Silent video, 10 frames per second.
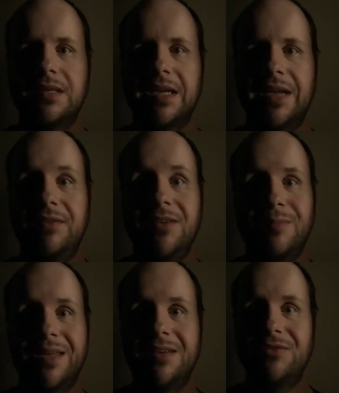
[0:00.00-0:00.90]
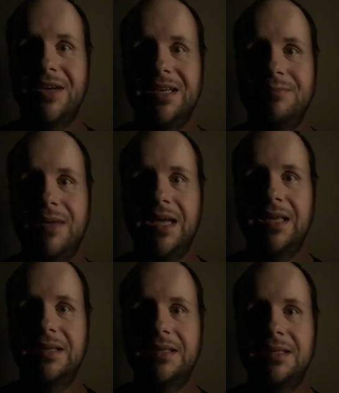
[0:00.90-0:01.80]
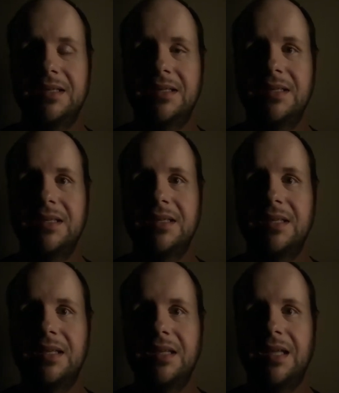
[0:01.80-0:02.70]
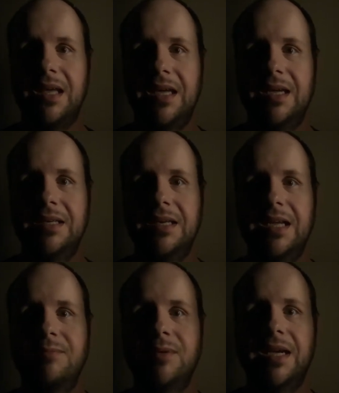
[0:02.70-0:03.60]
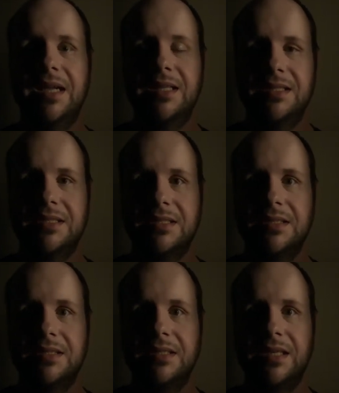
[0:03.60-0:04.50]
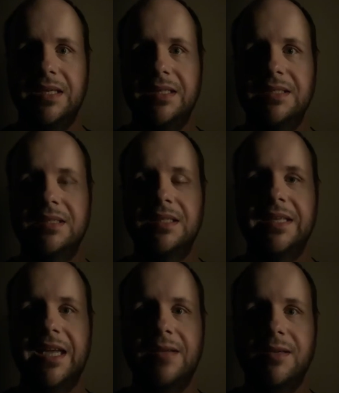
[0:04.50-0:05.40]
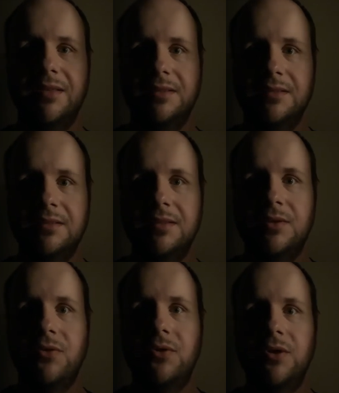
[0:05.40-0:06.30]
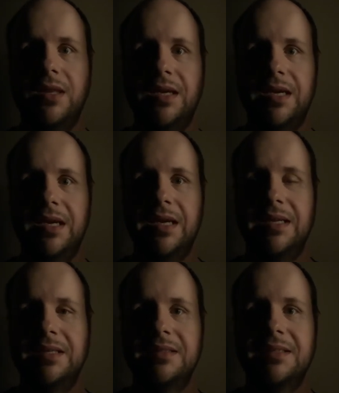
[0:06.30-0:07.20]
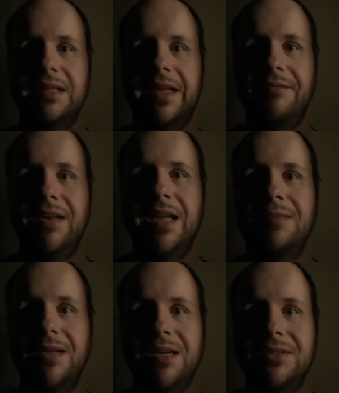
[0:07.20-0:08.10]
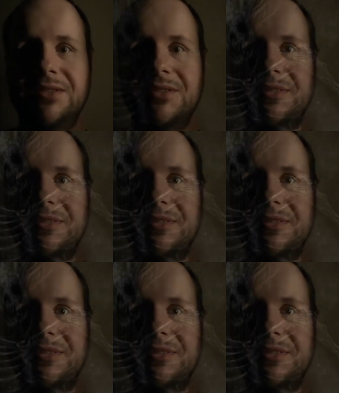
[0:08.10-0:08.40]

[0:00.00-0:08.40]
have never been a friend of man, and Epiales is the daemon or the god of nightmares.